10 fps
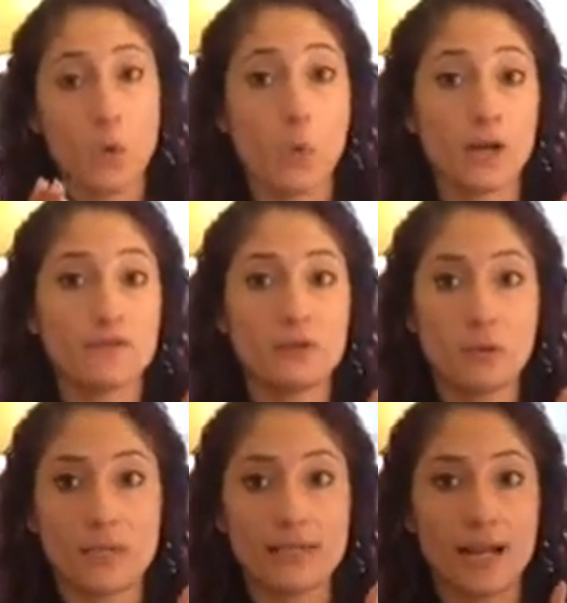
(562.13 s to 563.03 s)
One of the
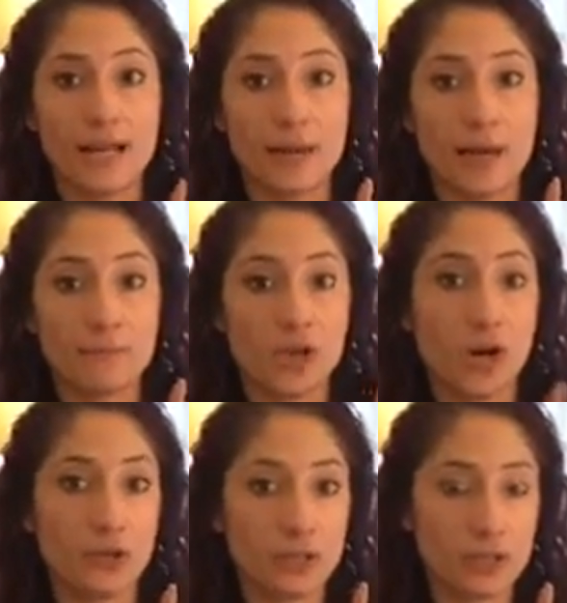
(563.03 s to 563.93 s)
ones that I'm
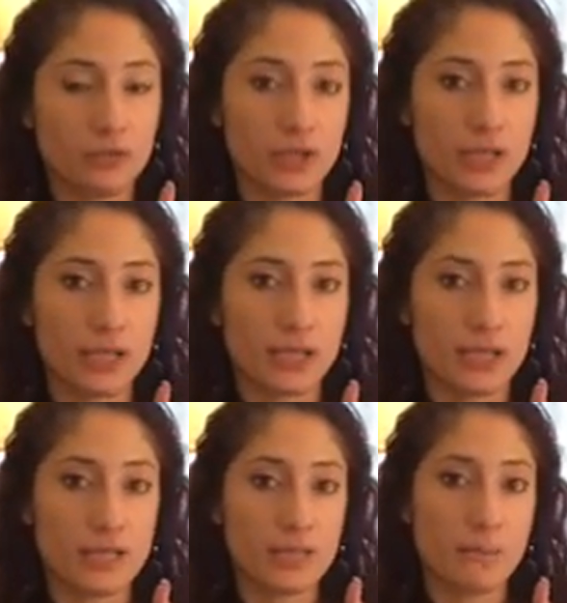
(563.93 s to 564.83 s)
currently reading
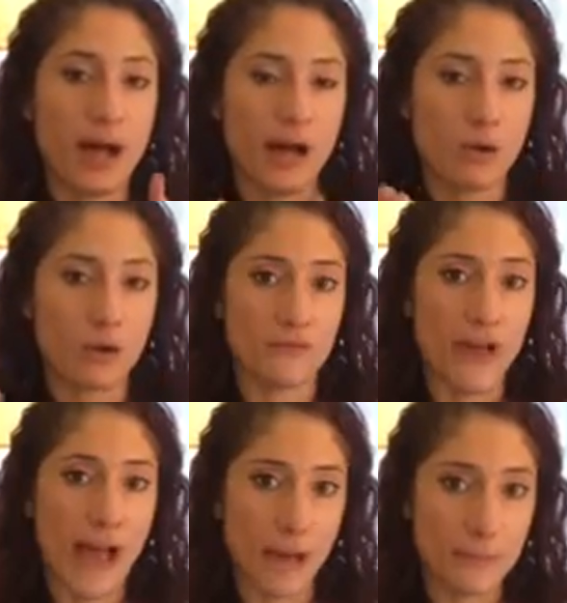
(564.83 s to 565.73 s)
is The Power of
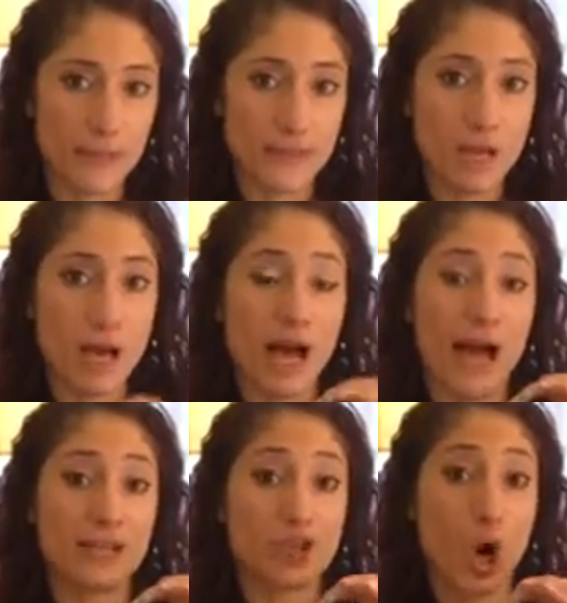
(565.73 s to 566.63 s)
Habit.
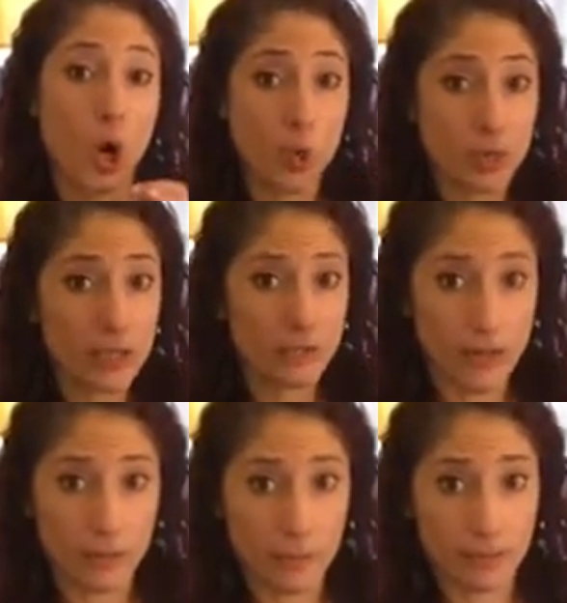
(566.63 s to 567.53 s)
I totally
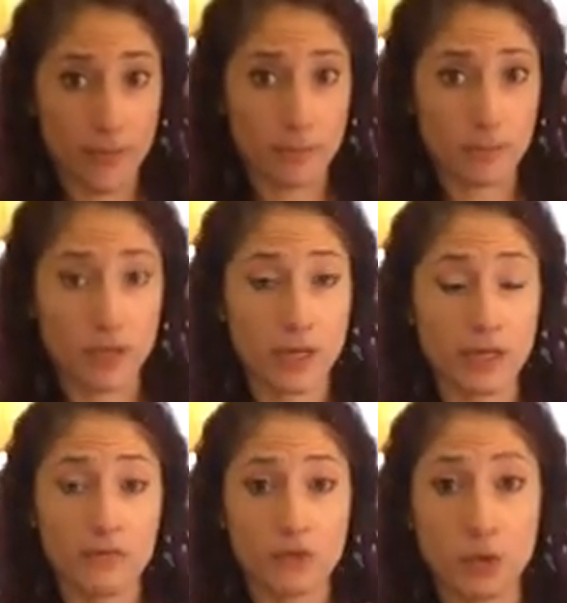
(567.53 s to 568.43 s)
recommend that book
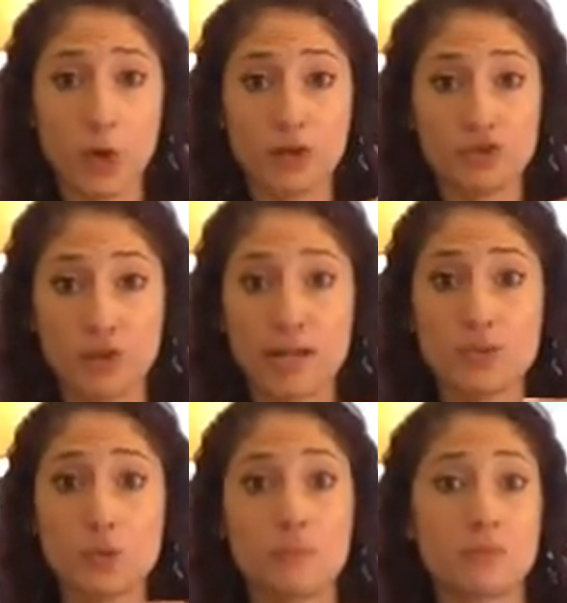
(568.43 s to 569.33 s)
if you are trying
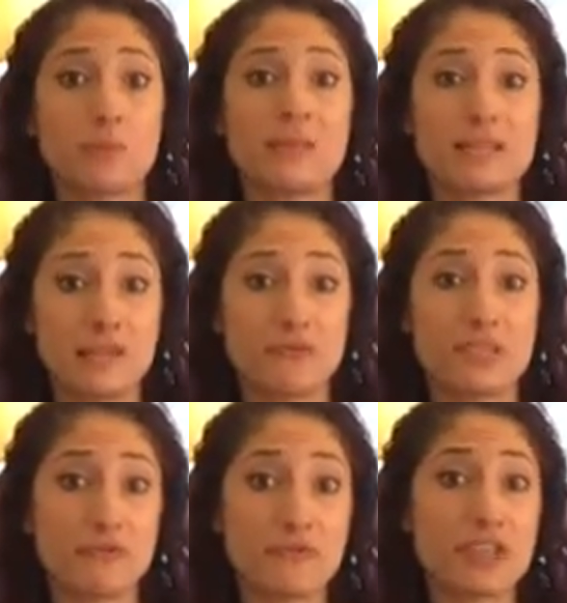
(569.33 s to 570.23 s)
to implement
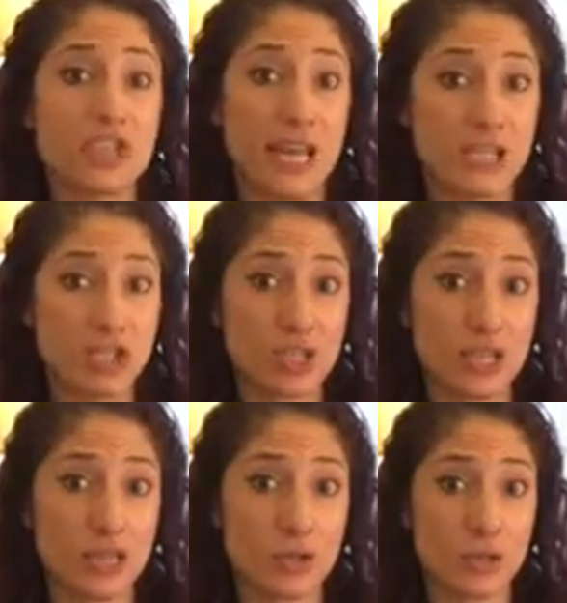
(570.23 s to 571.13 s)
different
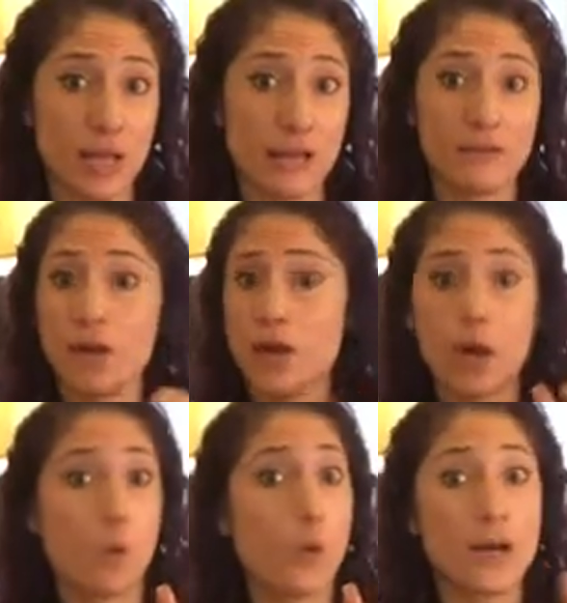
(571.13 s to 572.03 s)
changes in your life,
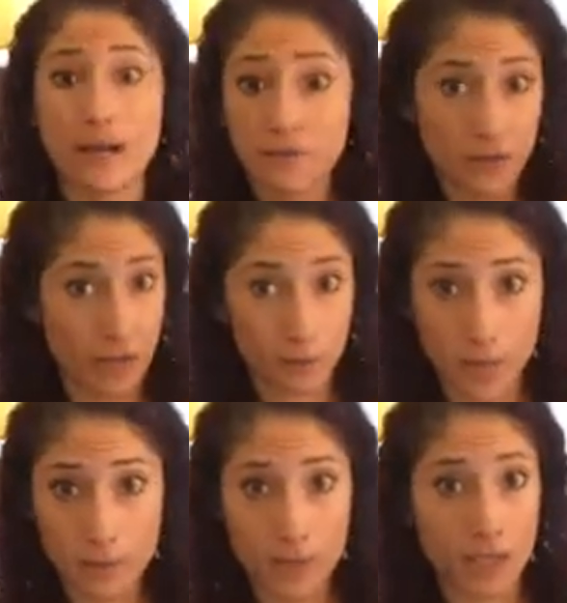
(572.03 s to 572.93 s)
whatever they
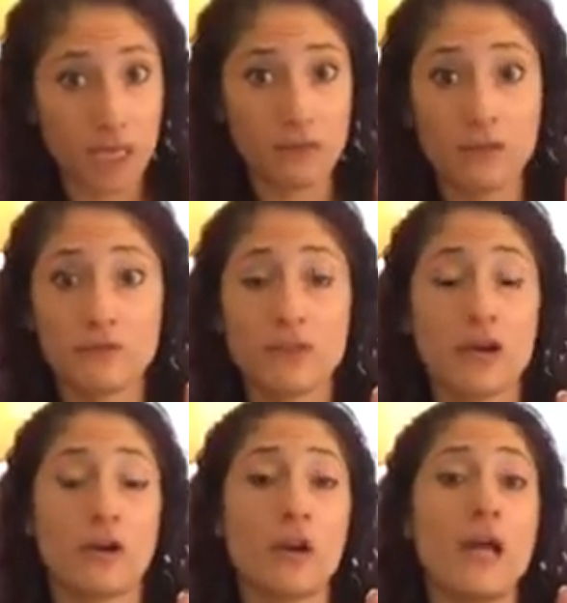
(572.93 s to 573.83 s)
may be, even if
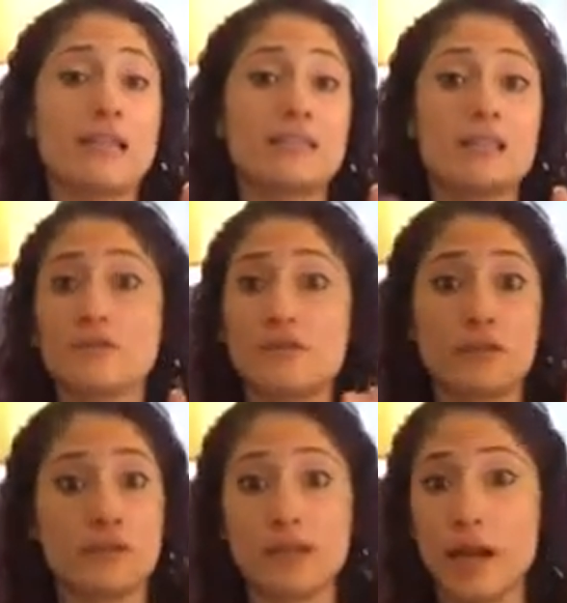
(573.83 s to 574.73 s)
they're
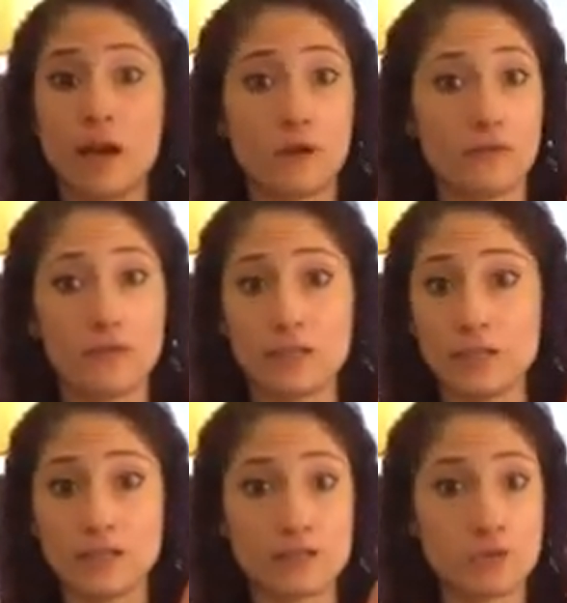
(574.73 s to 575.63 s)
different than health,
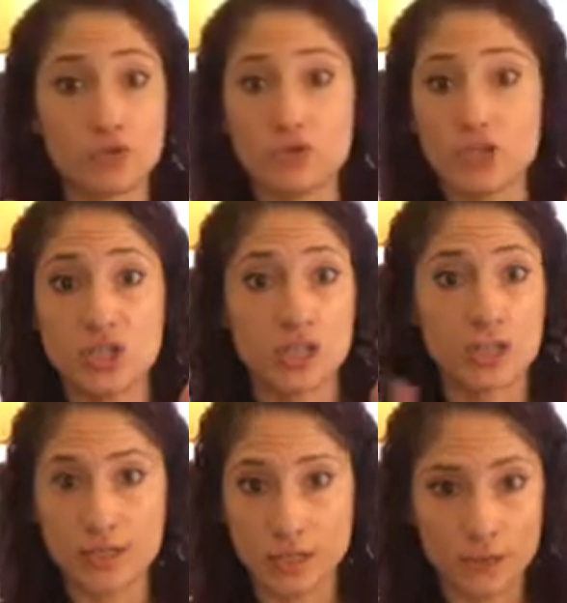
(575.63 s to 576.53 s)
fitness, nutrition,
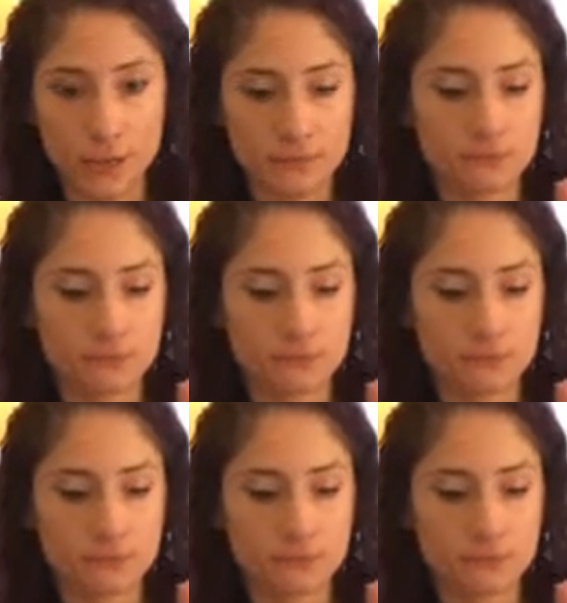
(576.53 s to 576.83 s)
etc.